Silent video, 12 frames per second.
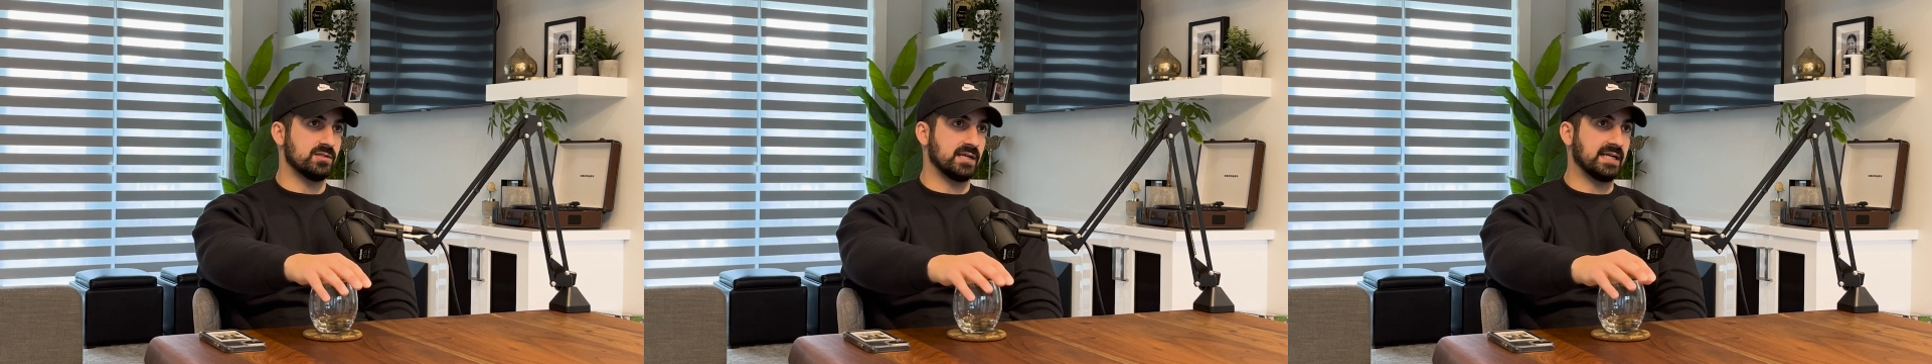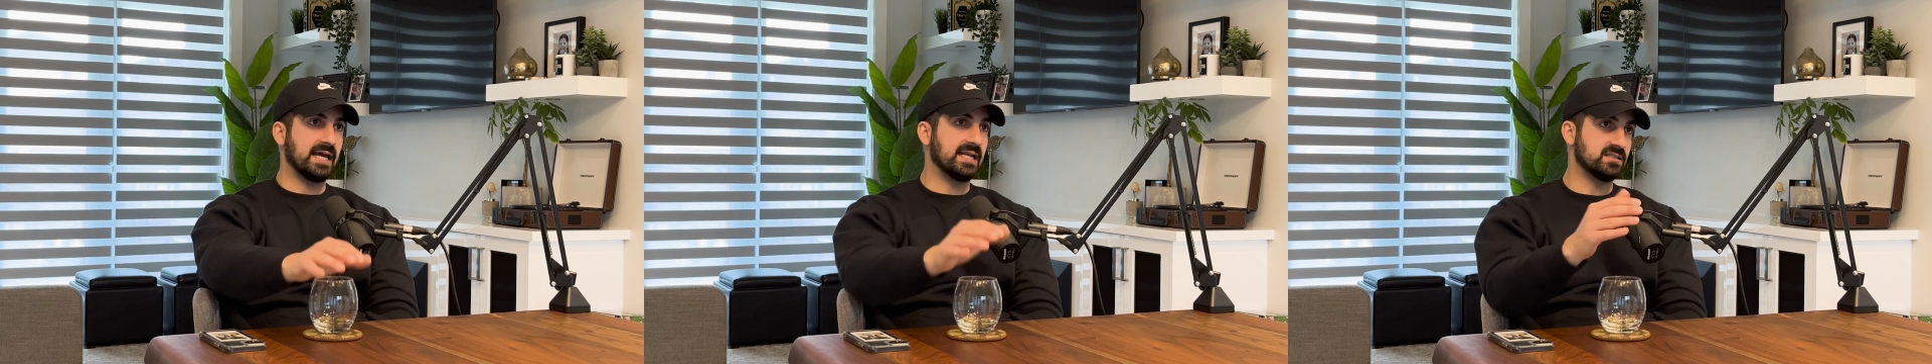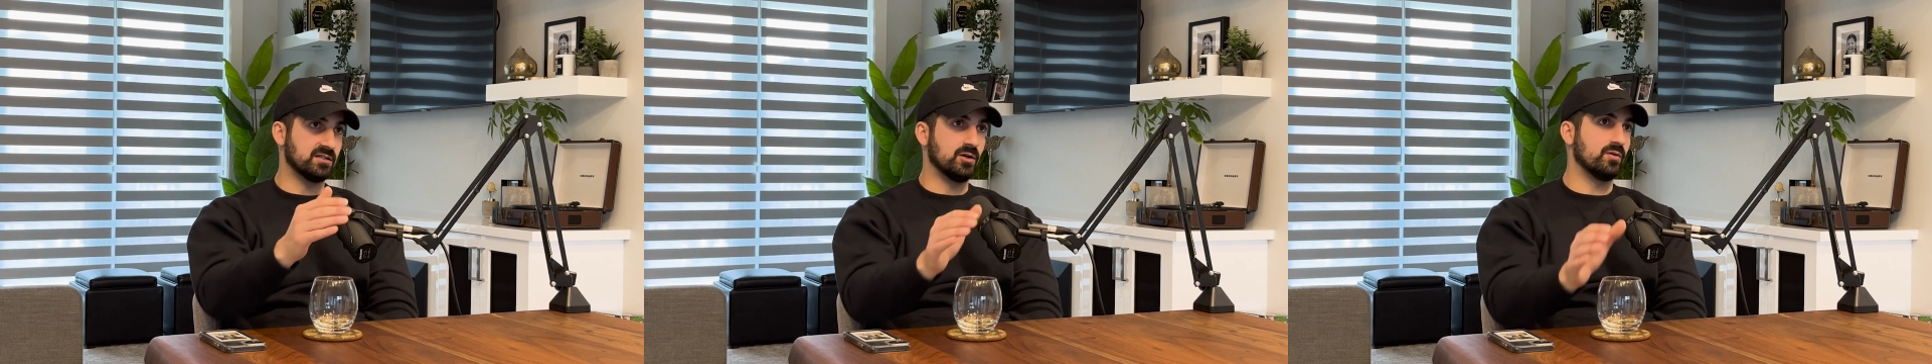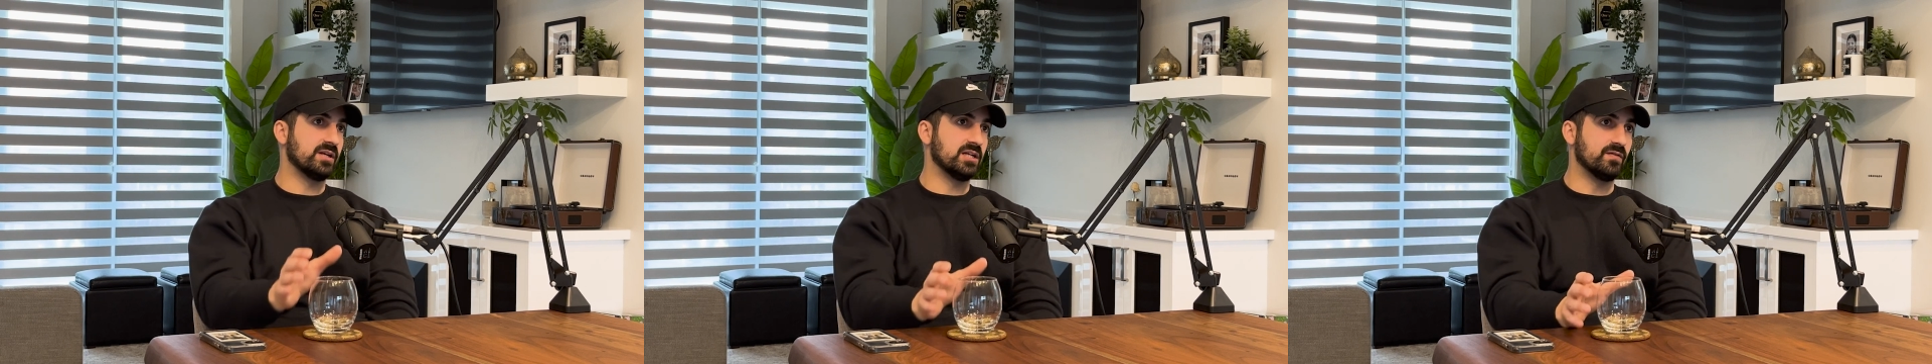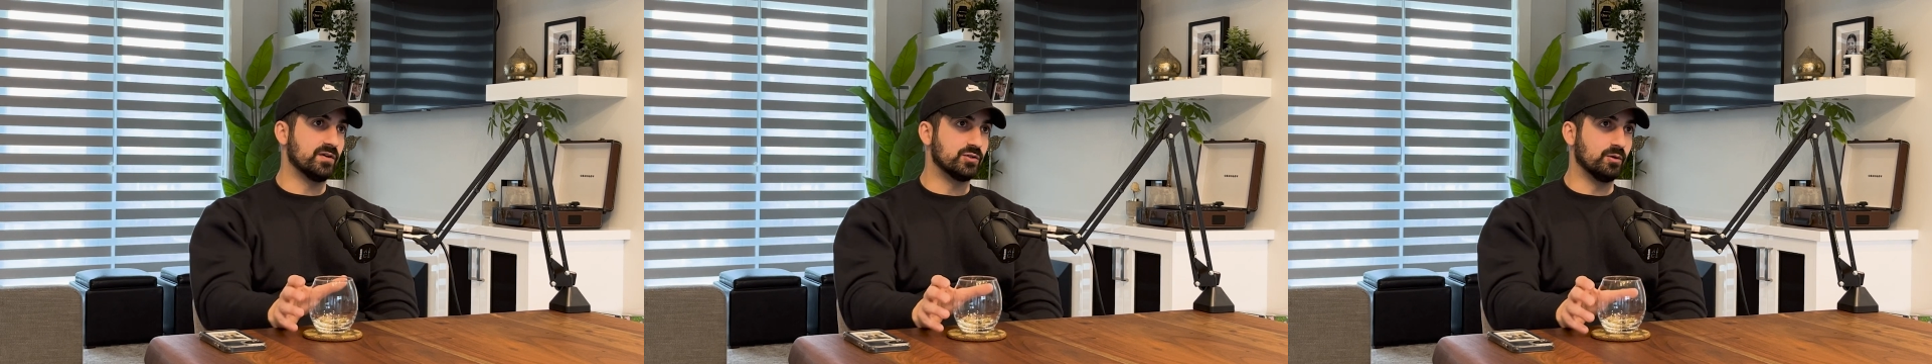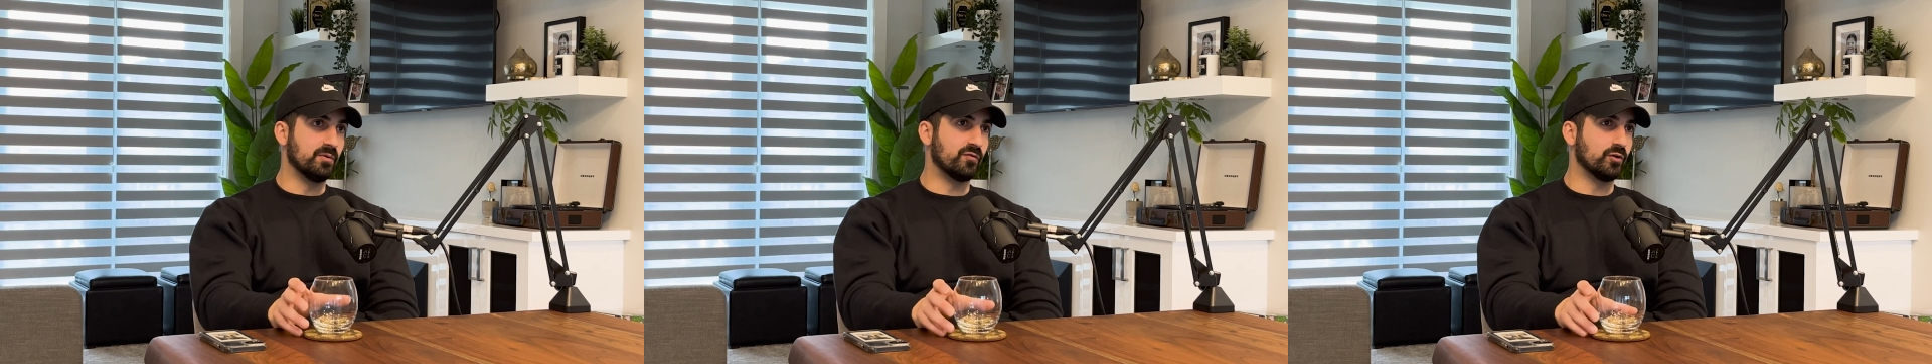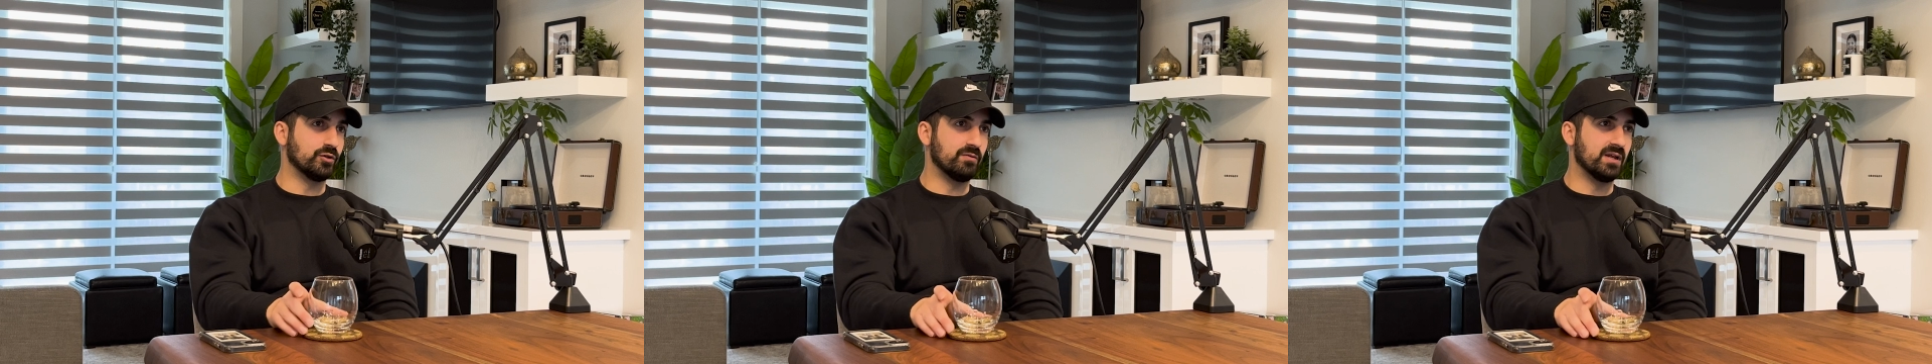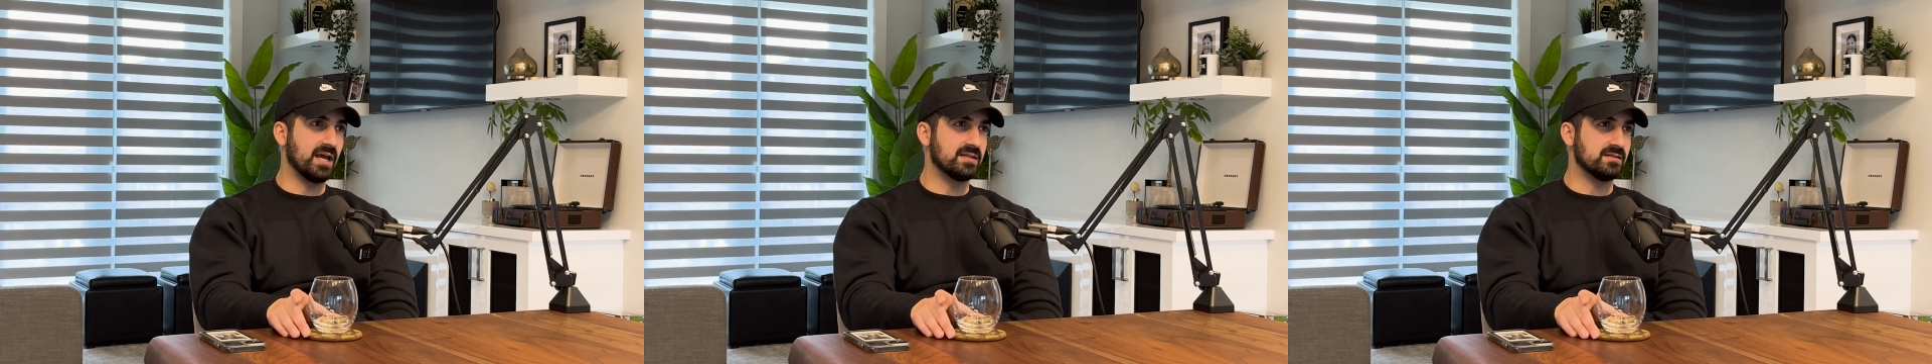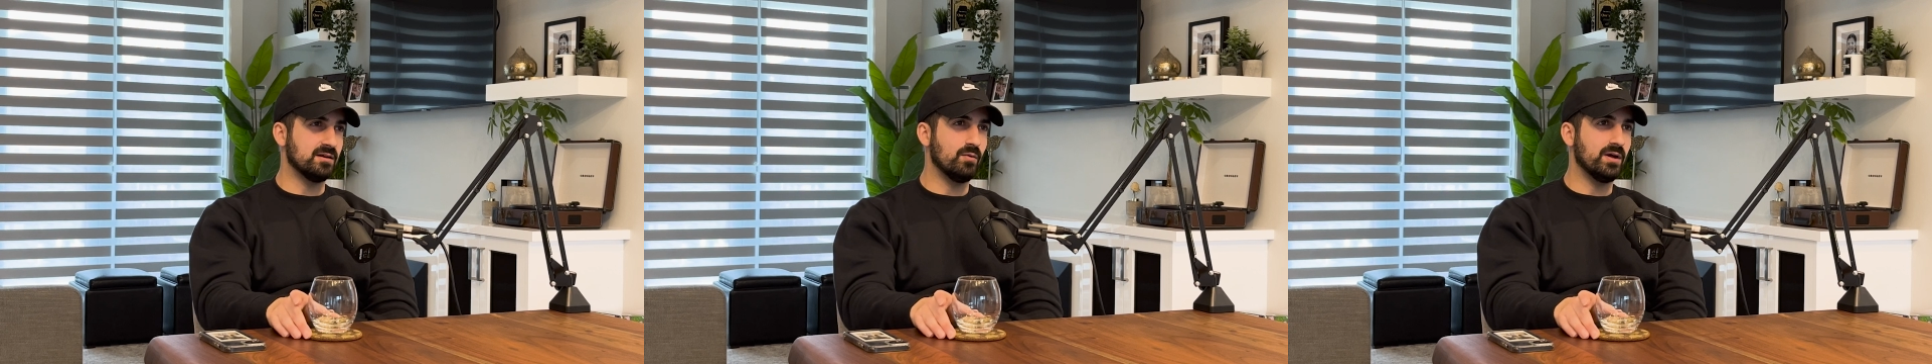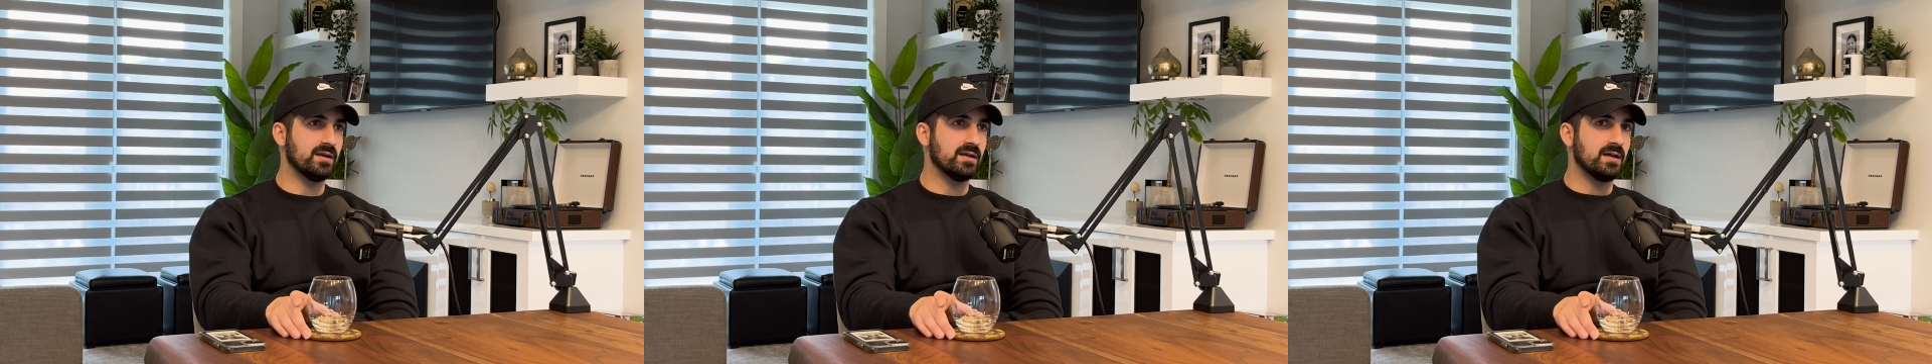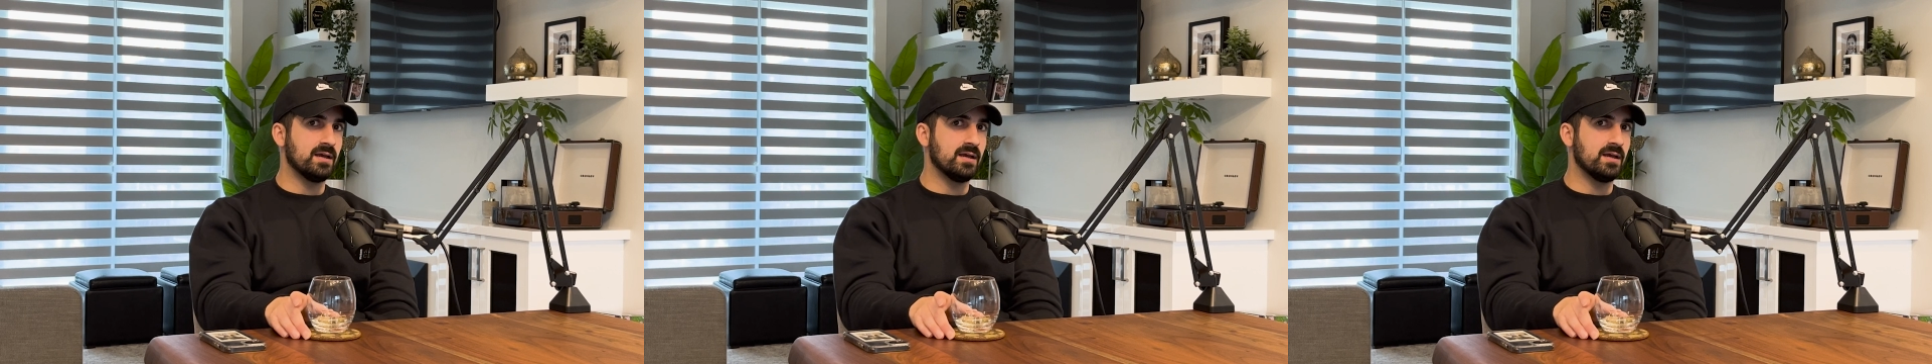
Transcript: and getting to know the individual before you realize, what?